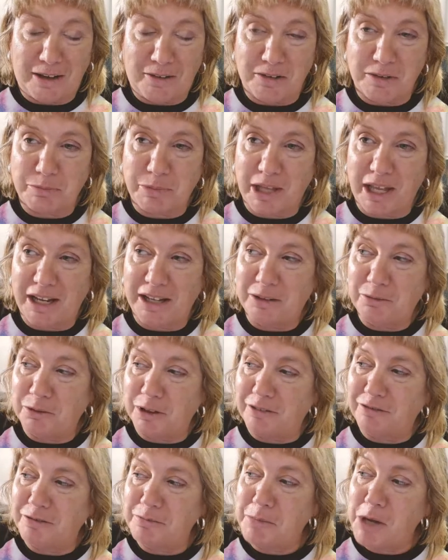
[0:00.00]
I was planning to
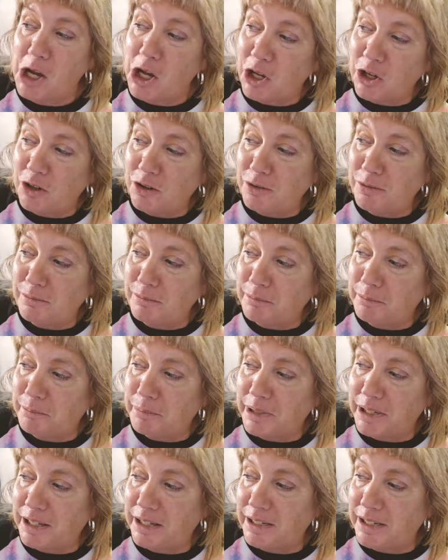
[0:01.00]
work from home,
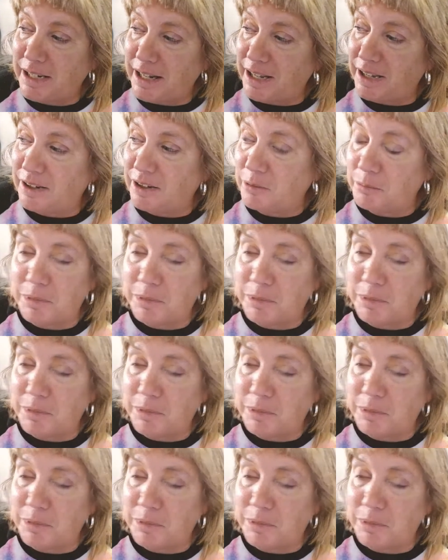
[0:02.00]
but now